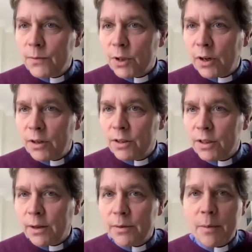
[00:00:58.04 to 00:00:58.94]
Sorry, just
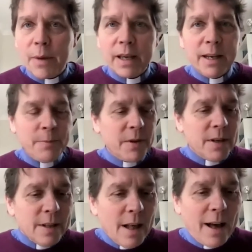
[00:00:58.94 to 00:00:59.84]
let them back in.
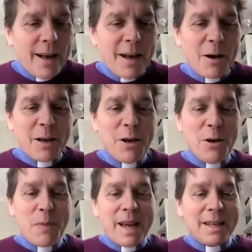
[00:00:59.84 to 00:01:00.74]

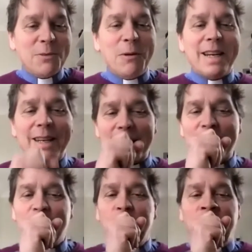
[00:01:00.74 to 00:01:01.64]
Who bears witness.